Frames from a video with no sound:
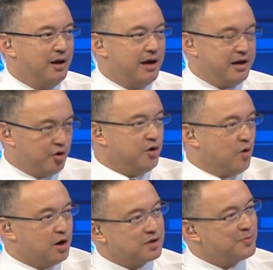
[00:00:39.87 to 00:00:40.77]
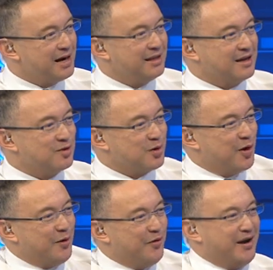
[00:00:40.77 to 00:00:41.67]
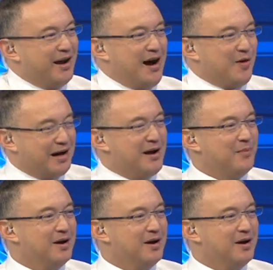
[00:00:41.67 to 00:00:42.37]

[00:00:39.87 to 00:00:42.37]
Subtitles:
And here you are smiling through the whole thing. How come?